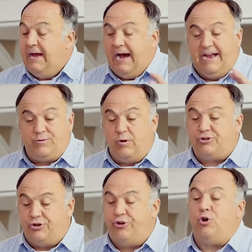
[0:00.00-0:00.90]
I just want
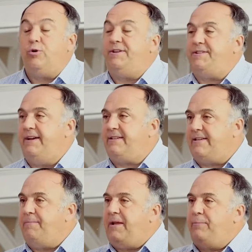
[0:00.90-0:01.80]
you to notice it.
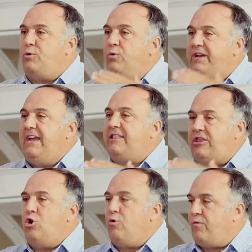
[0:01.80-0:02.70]
Sometimes we don't get
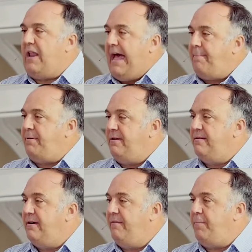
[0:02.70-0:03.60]
the overlap
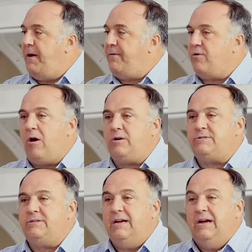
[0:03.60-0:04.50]
of the
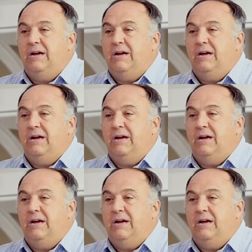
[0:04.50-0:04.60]
patriarchs.